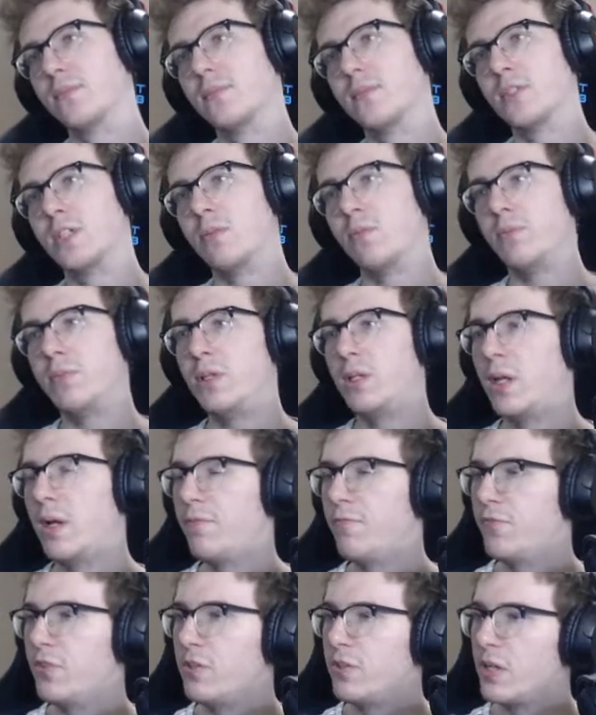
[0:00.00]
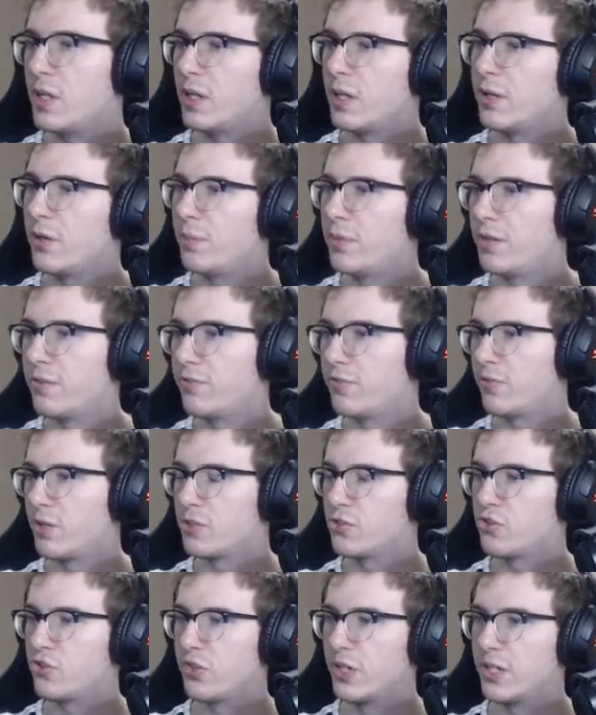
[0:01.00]
I'm feeling a little bit
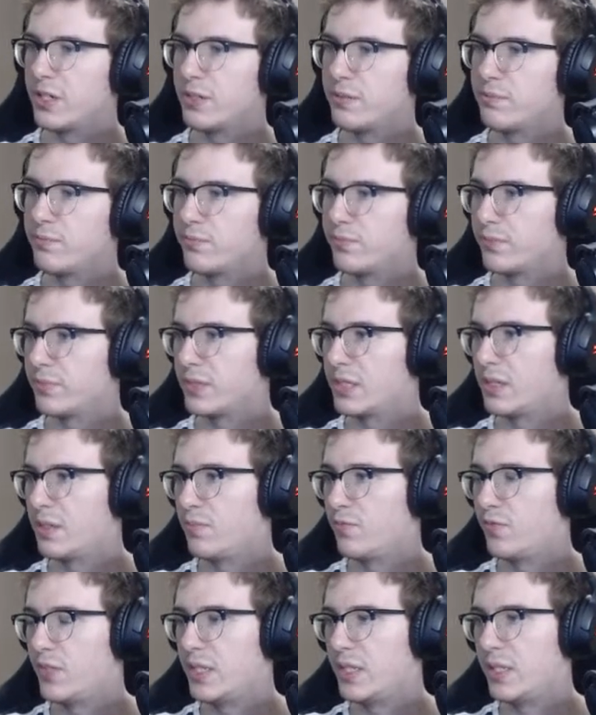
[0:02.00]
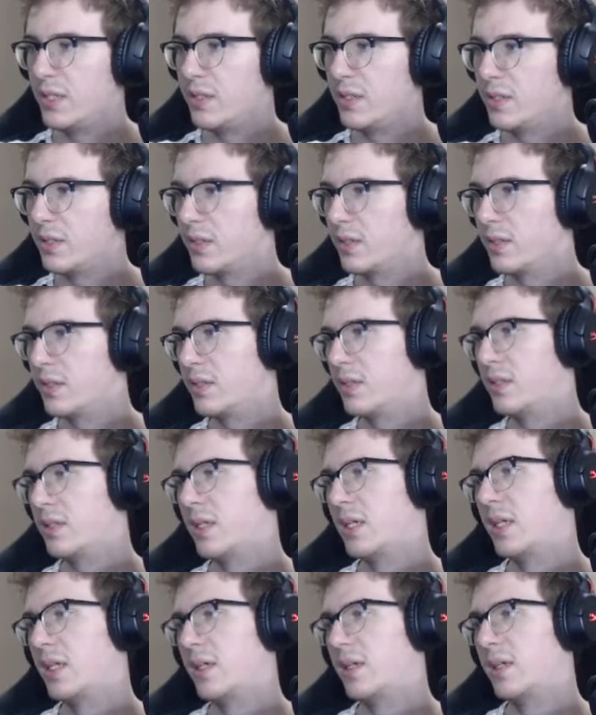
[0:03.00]
frustrated. I'm feeling
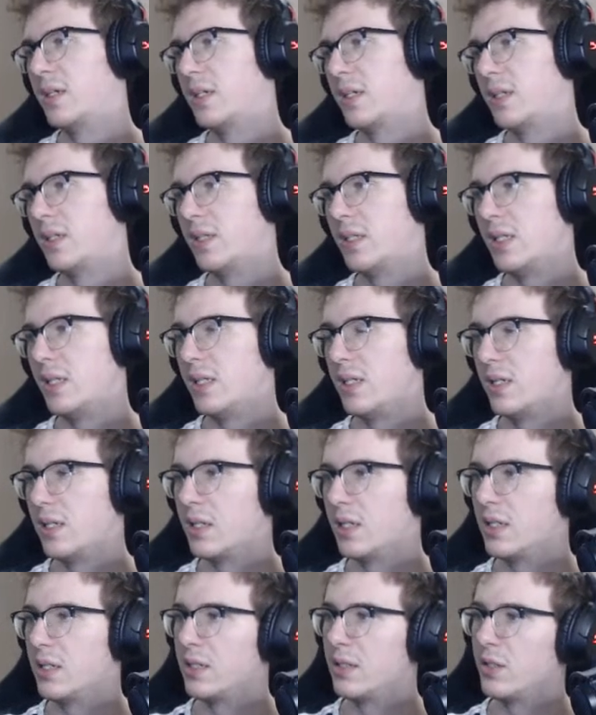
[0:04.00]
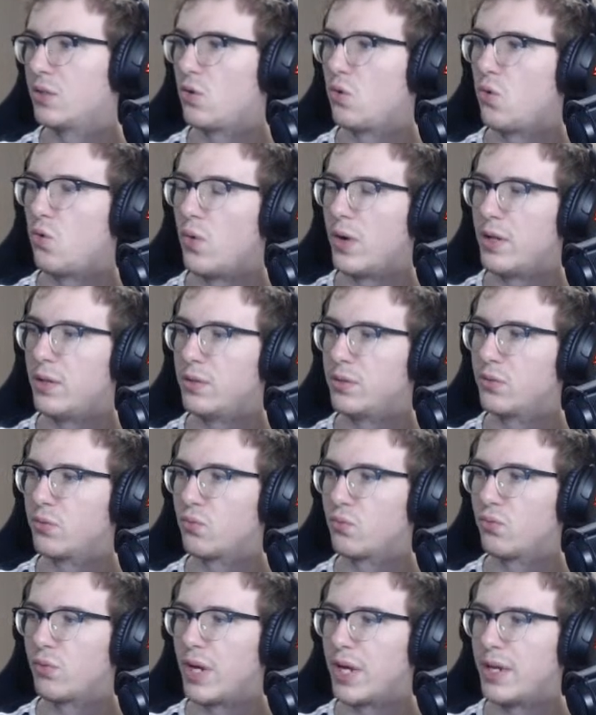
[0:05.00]
the quelled
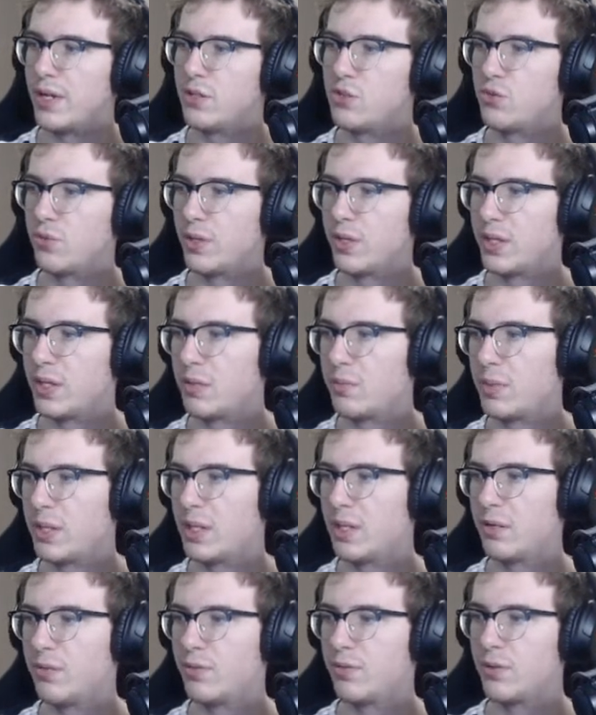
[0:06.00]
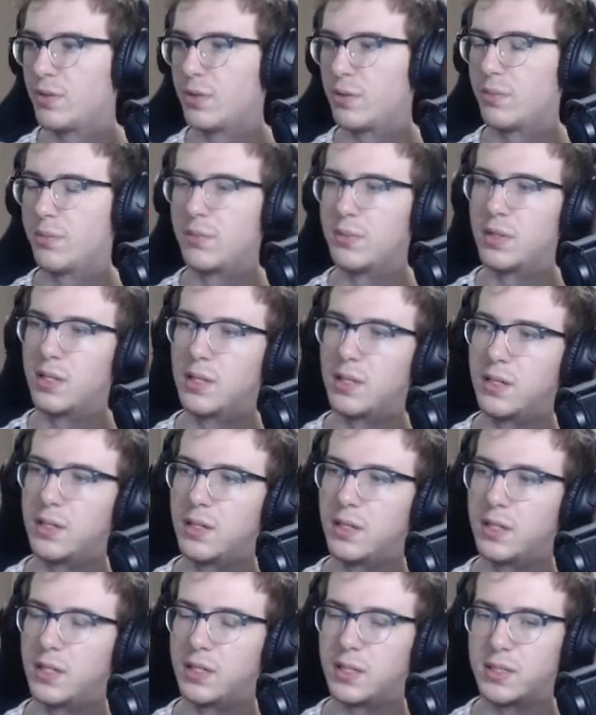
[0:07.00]
rage within me from
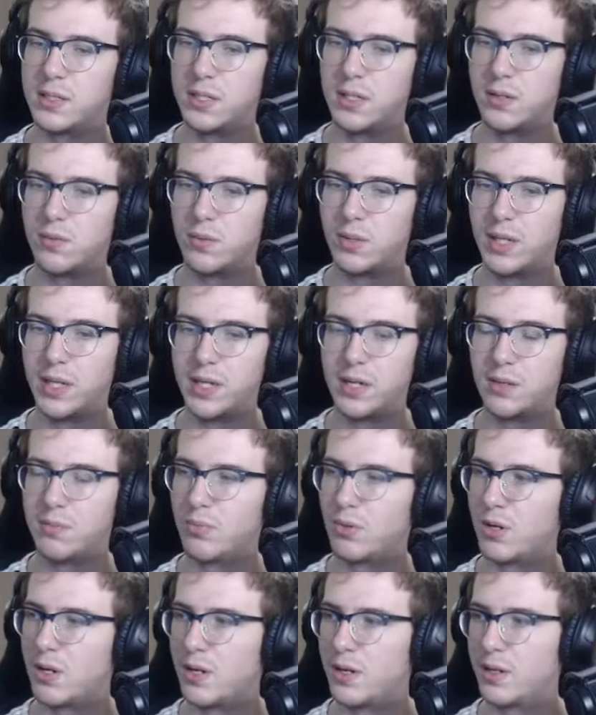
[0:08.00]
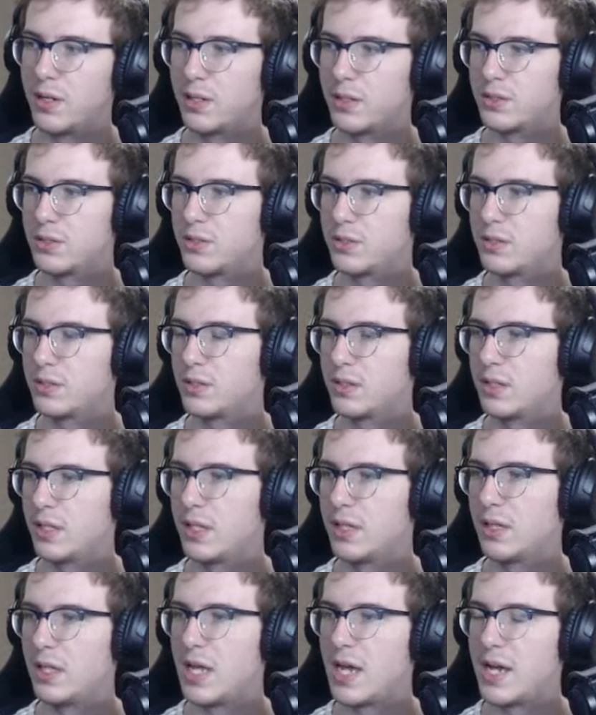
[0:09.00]
nicotine-related products
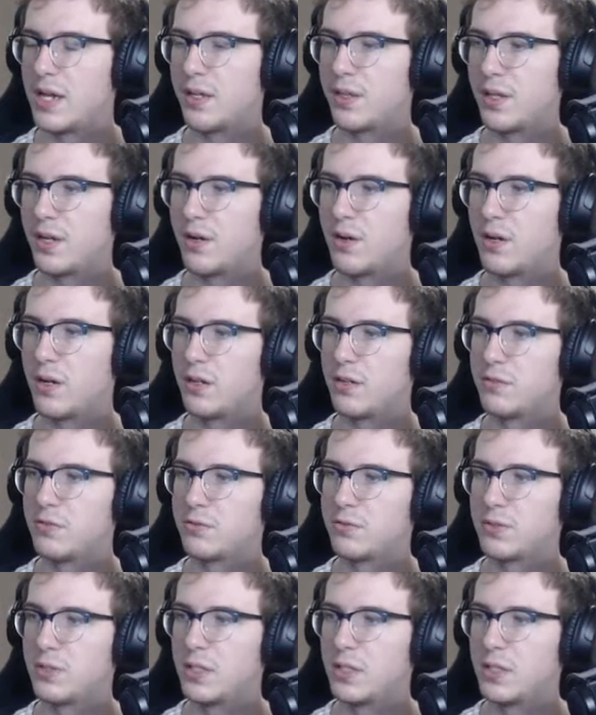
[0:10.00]
and lack thereof